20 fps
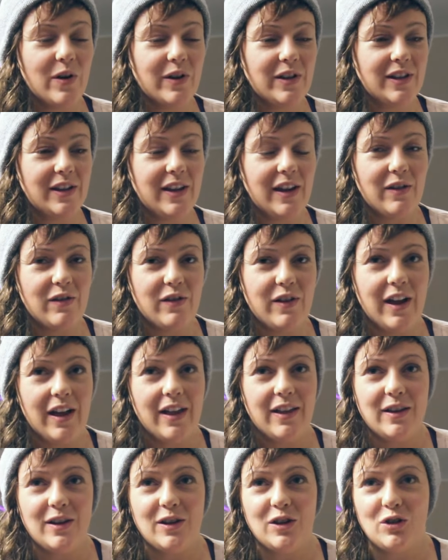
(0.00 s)
on to a
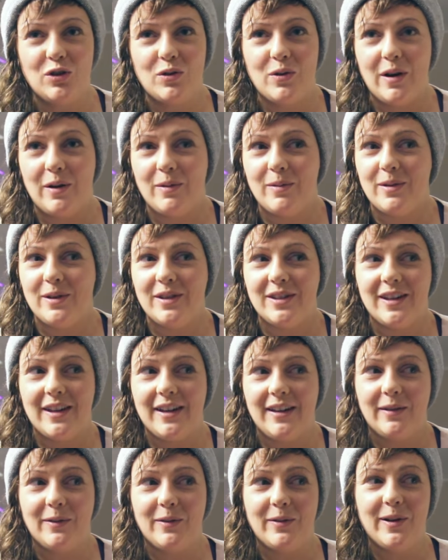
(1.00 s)
reality show I was
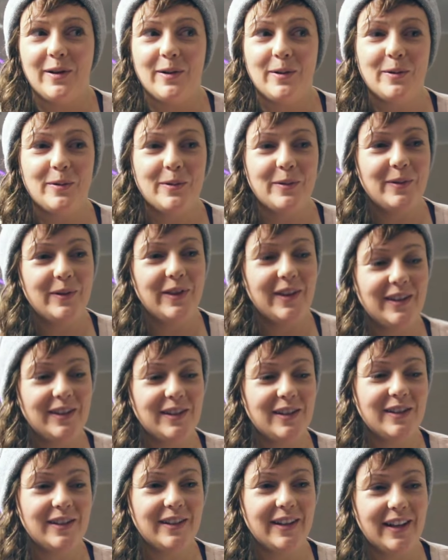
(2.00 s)
like well
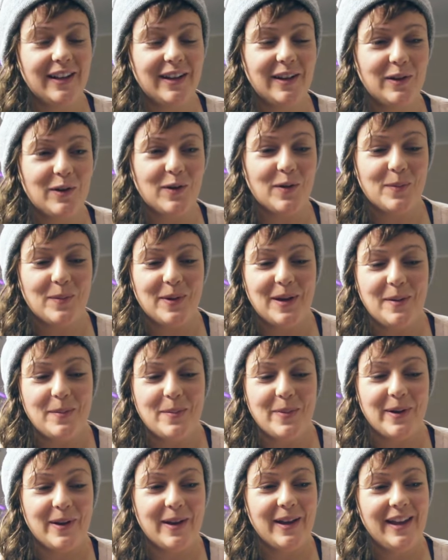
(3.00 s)
this is kind of not me
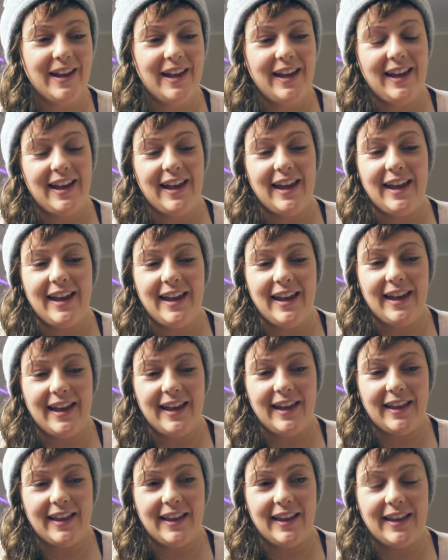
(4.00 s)
but
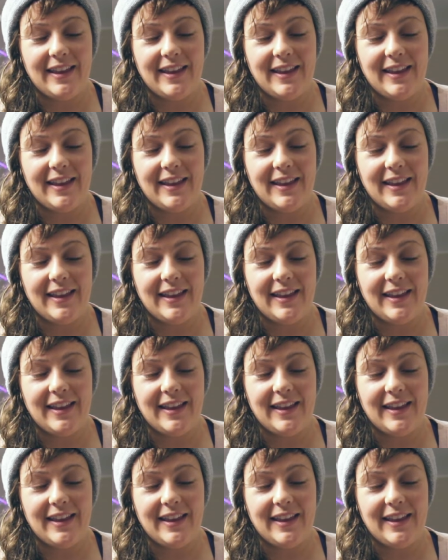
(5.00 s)
uh,